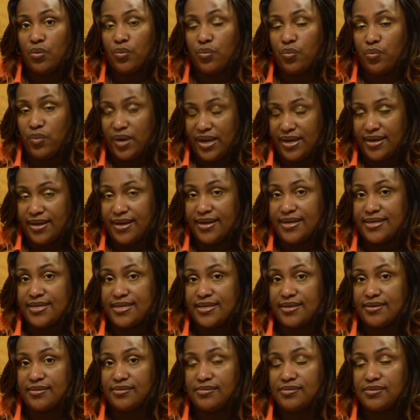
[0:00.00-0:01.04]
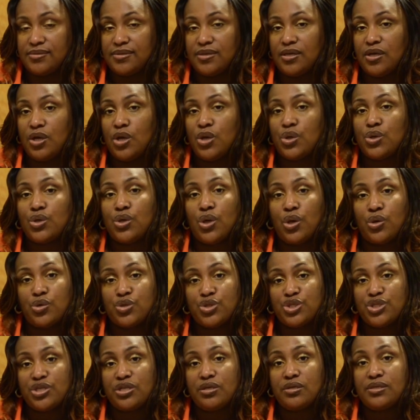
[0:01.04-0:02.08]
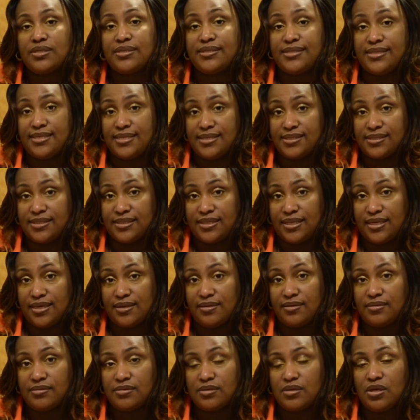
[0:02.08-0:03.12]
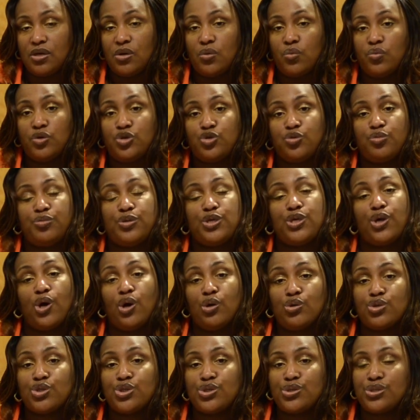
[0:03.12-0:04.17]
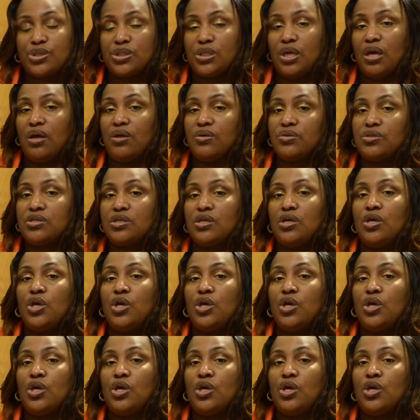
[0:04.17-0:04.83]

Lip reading: red onions, kosher seasonings, which will be kosher salt.